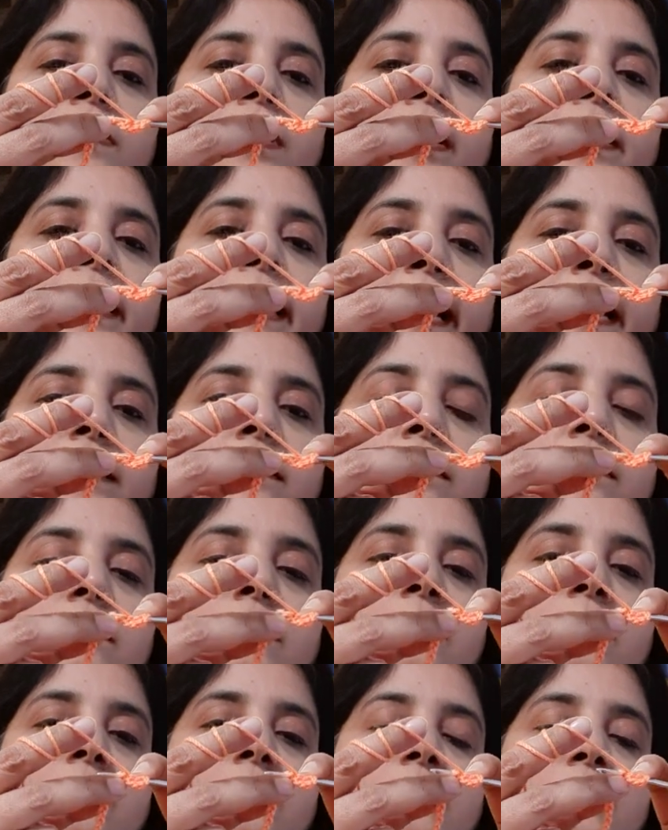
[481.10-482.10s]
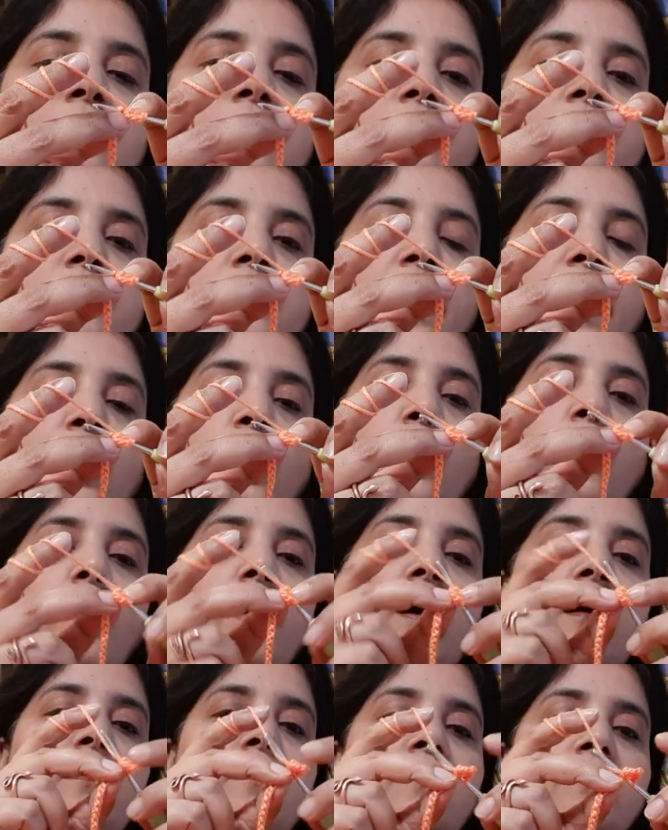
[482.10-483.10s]
Again, yarn
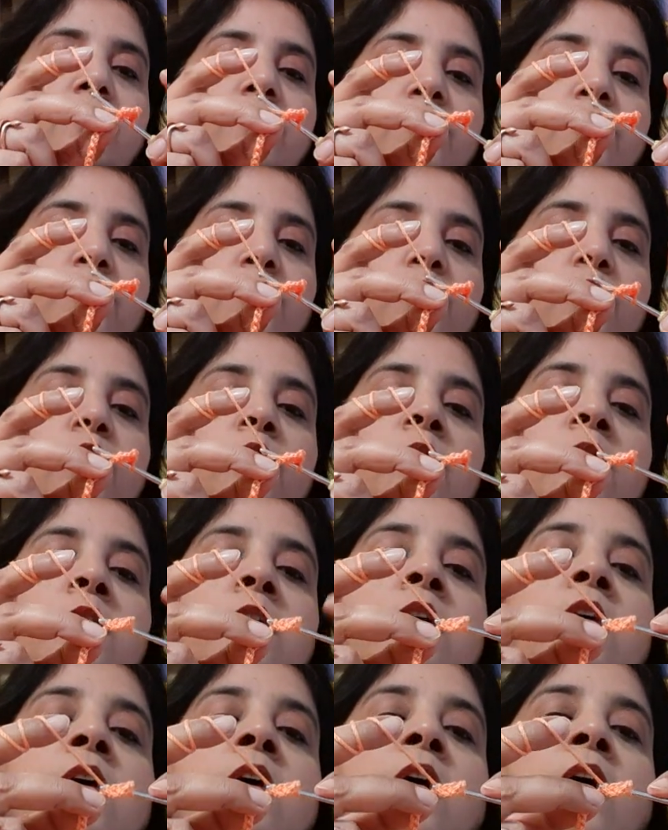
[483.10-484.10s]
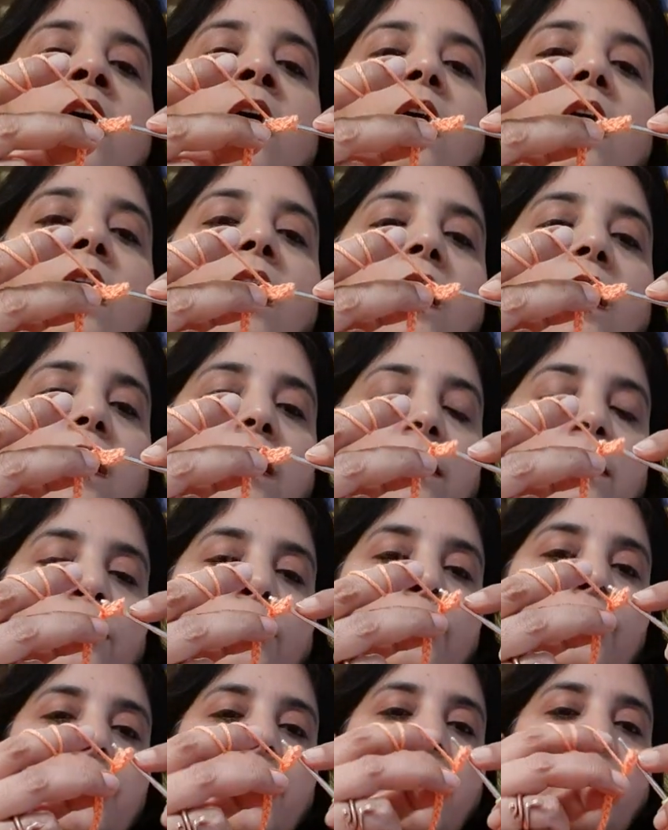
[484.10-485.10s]
over through
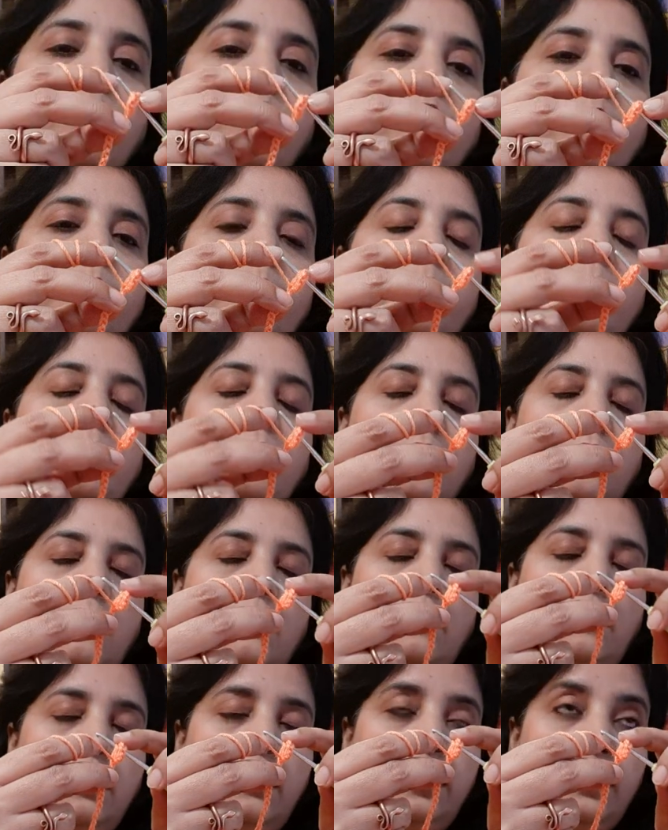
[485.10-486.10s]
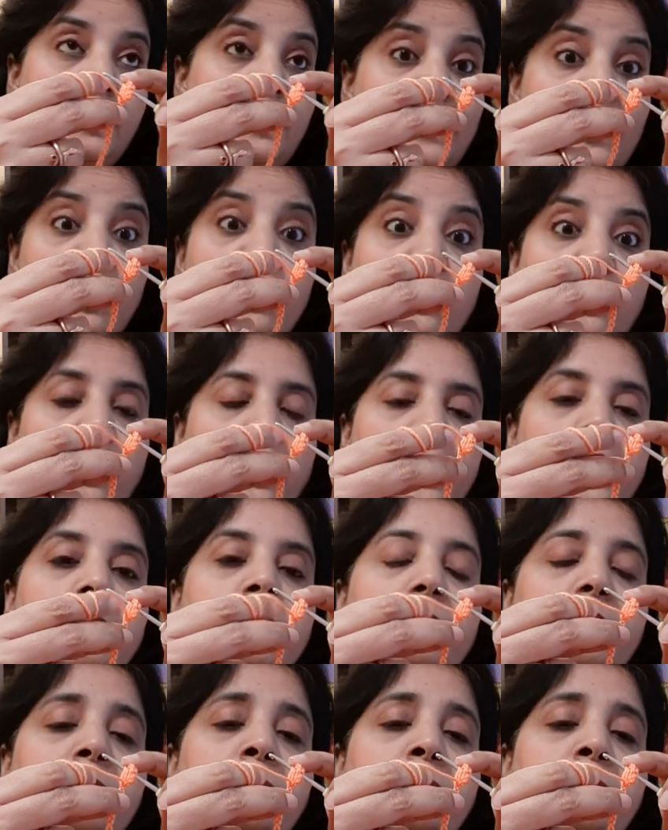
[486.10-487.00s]
crochet loop stitch, sorry.